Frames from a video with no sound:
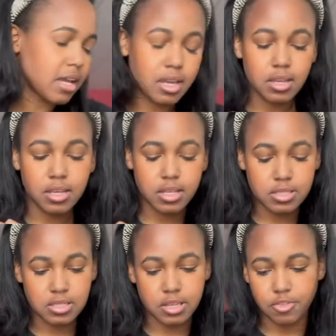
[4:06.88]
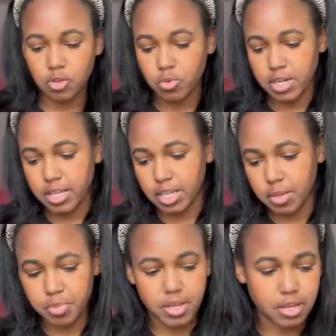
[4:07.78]
And if you want to
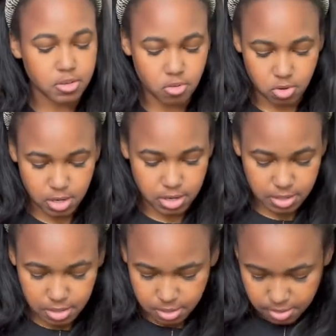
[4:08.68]
keep it on